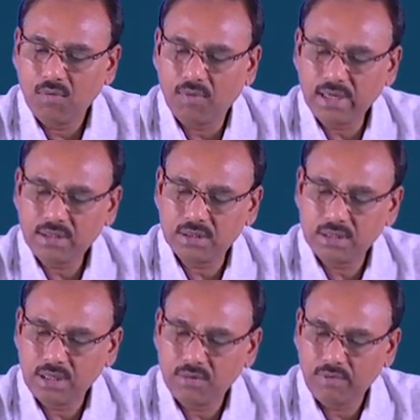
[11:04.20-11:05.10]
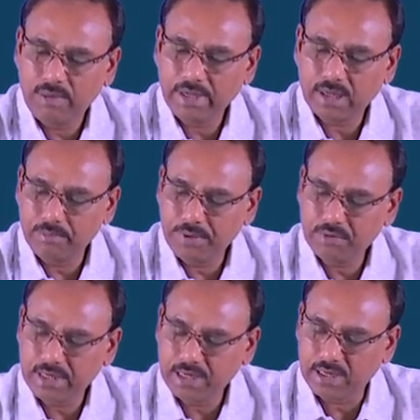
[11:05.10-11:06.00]
what will be
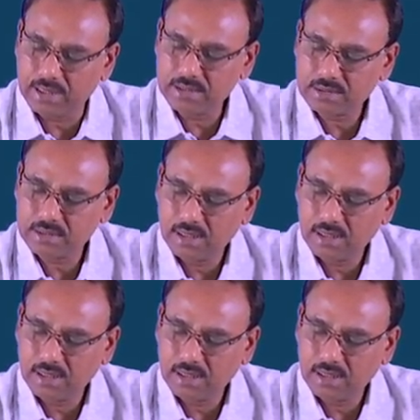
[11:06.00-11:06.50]
computed is